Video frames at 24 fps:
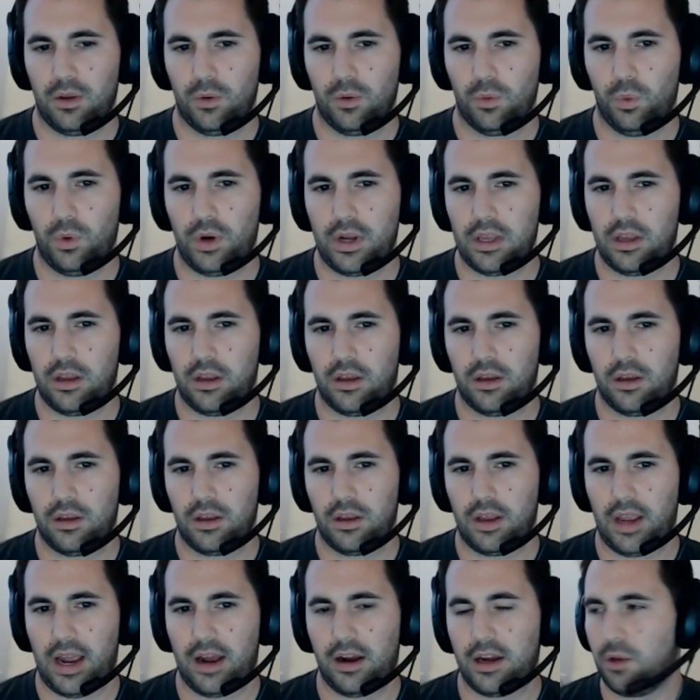
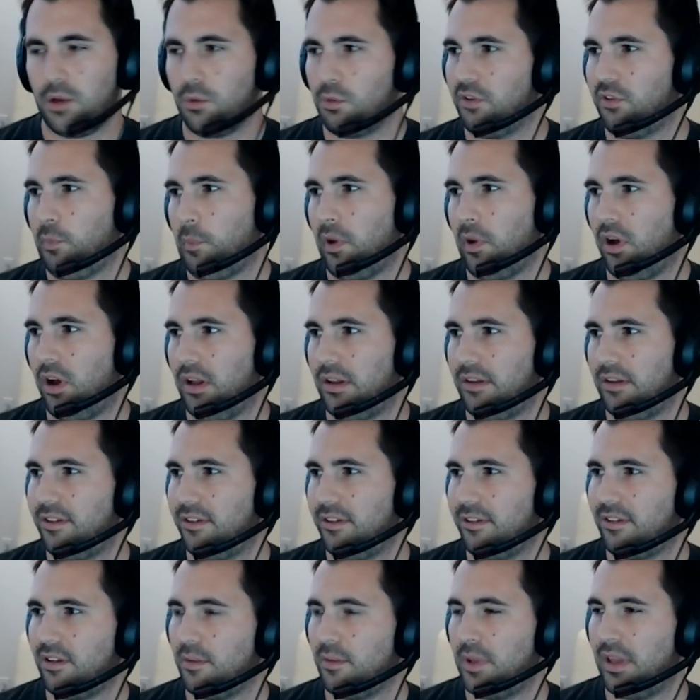do you respond
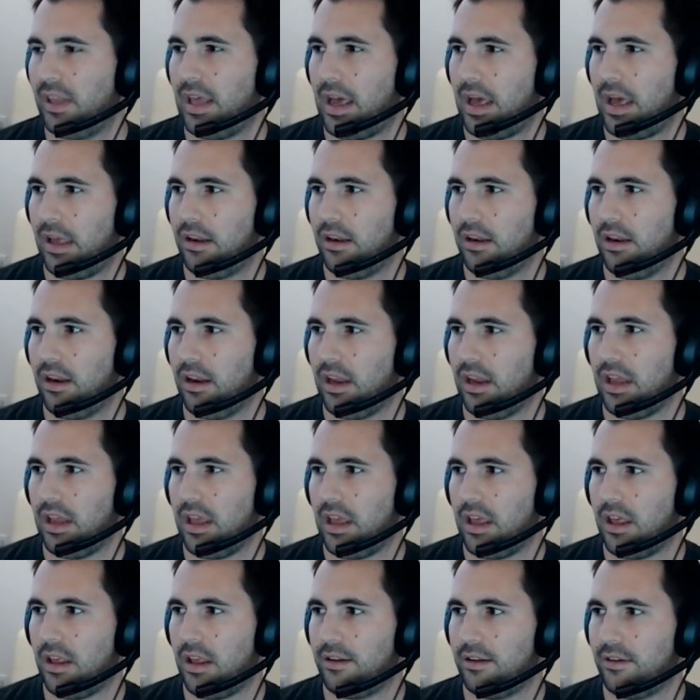to some of that,
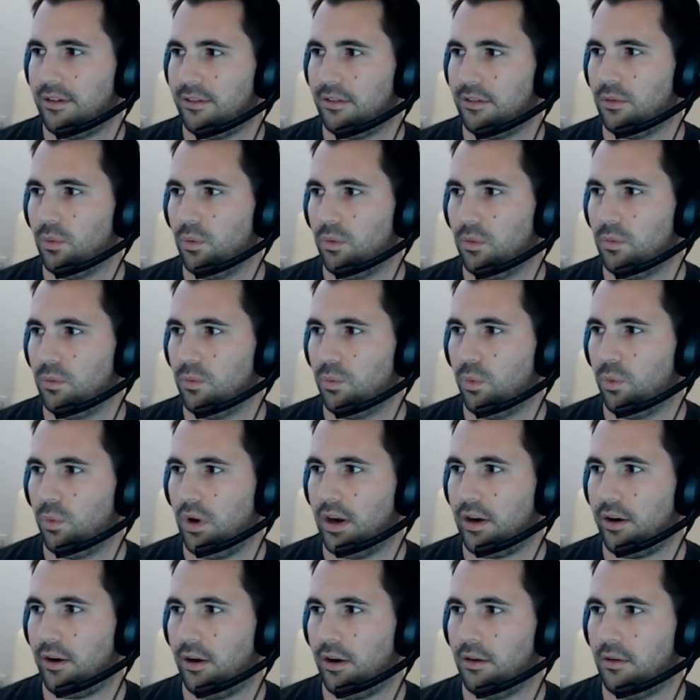and
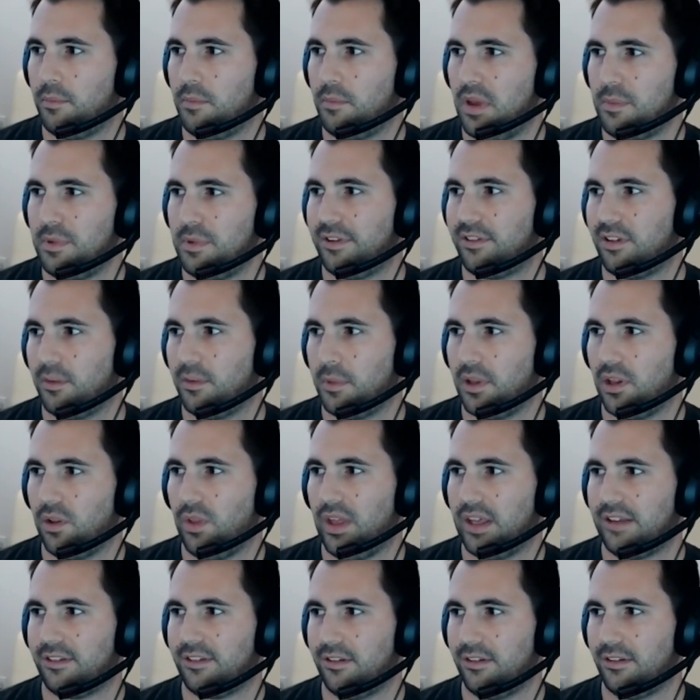what are maybe some of the
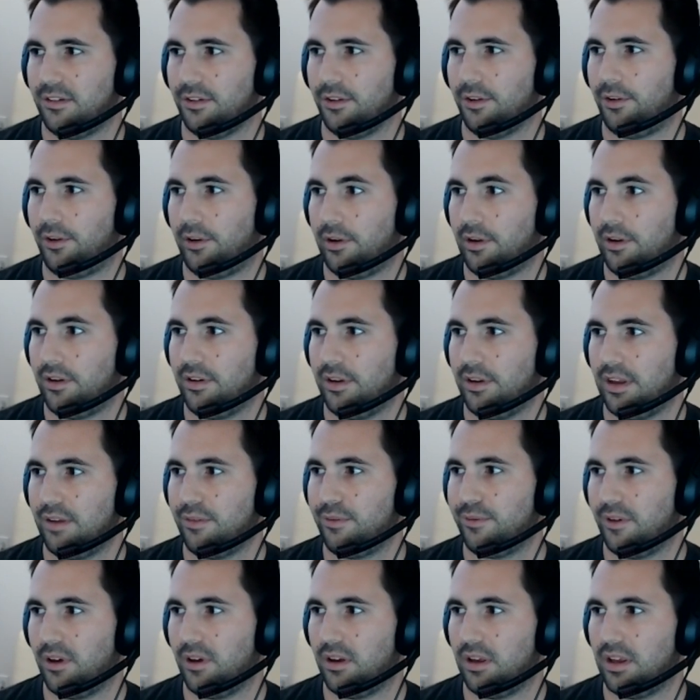lessons learned,
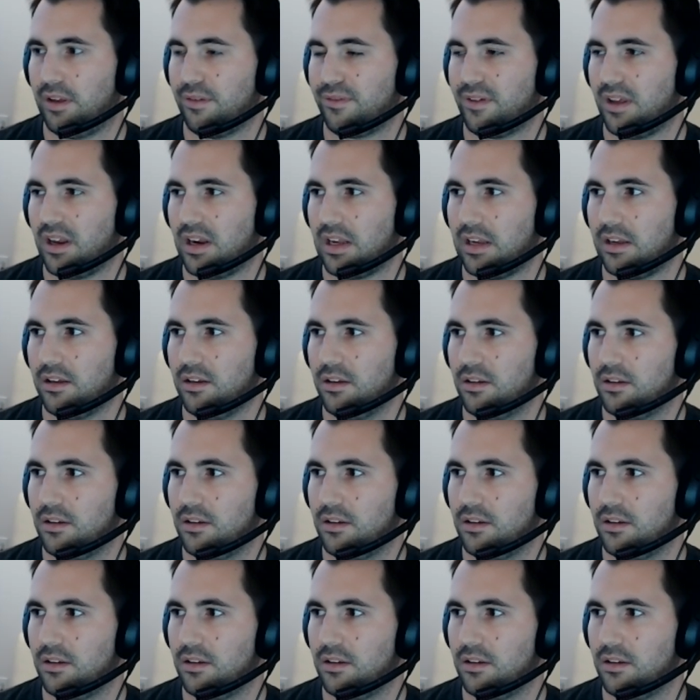if any?